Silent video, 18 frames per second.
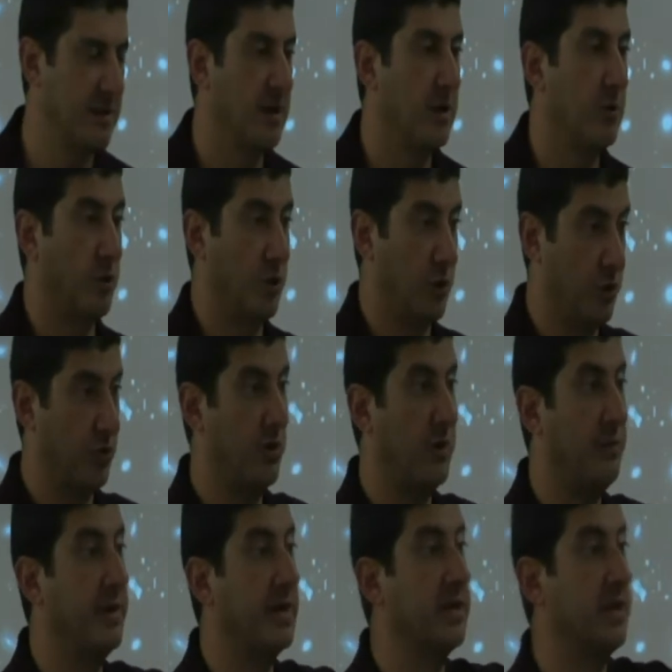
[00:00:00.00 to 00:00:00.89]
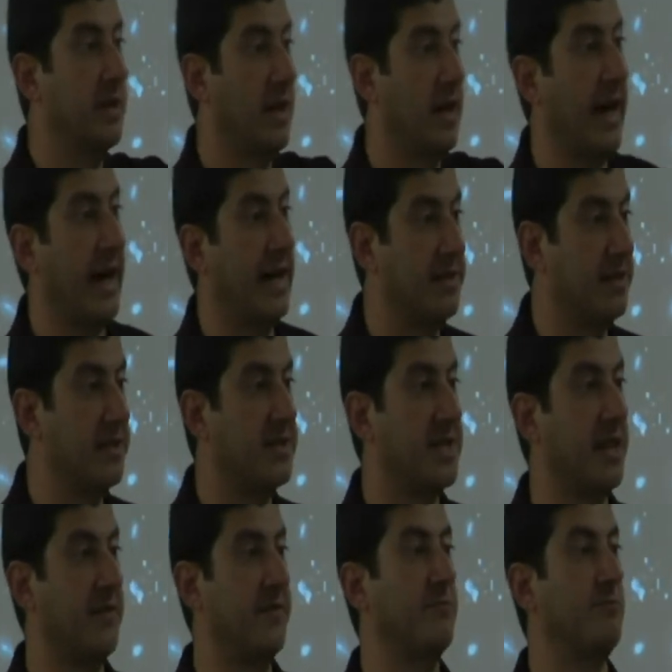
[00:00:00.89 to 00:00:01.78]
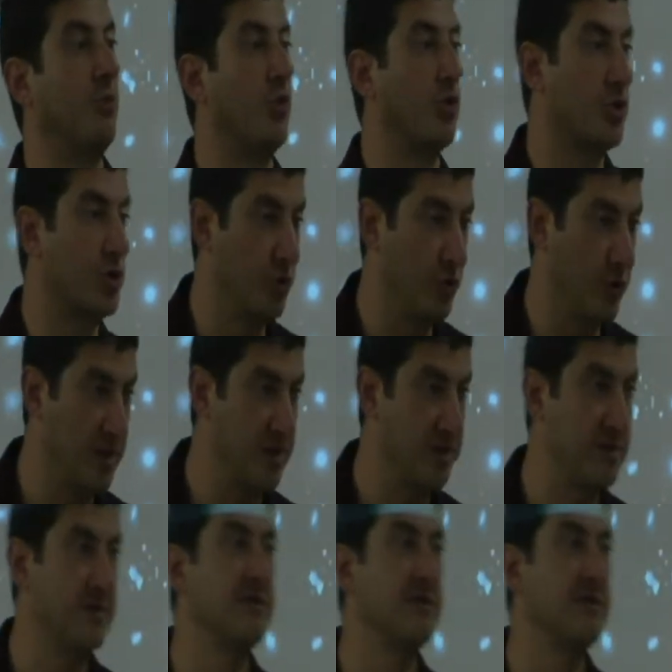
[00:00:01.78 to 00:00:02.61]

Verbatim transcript: 103, but they added seven more to it.